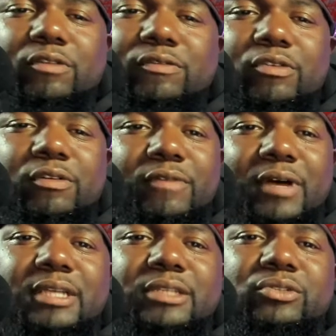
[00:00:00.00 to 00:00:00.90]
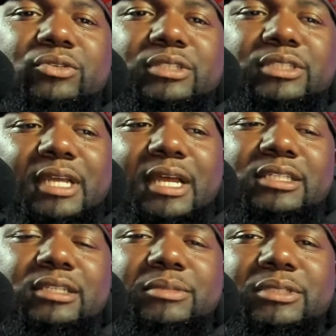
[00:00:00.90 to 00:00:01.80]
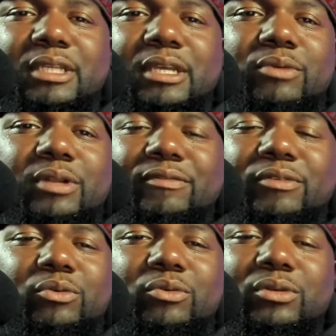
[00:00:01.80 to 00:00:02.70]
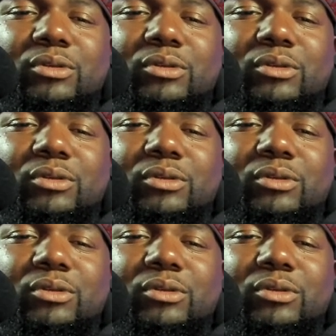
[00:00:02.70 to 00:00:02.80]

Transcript: her for advice, or she got something to say whenever you